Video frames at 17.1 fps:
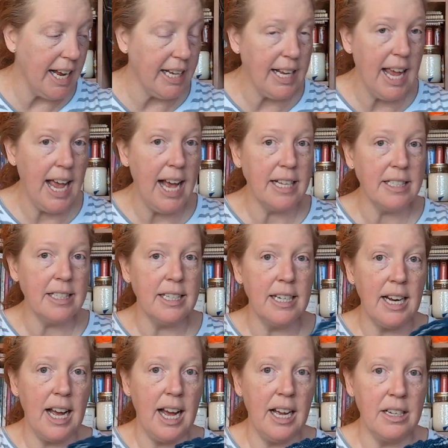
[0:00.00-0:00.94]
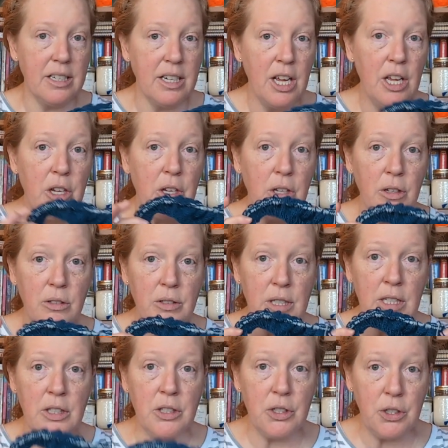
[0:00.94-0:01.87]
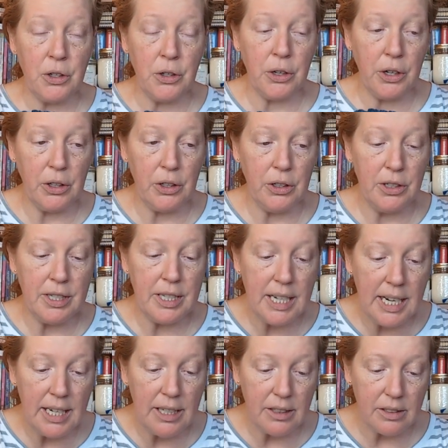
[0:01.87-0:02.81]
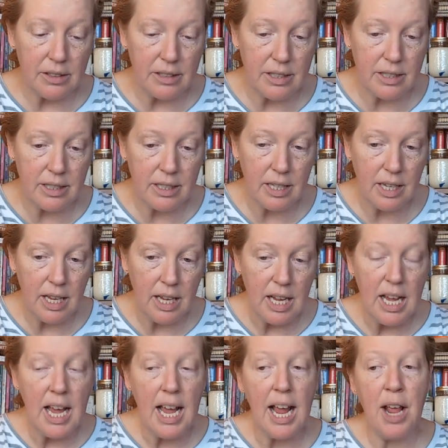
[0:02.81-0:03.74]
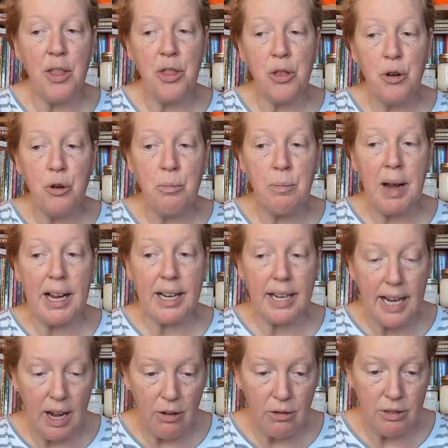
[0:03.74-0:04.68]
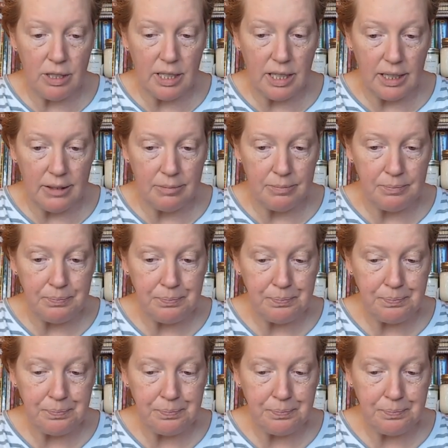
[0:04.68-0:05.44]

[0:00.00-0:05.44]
I cast it on using circular needles. And through my counting,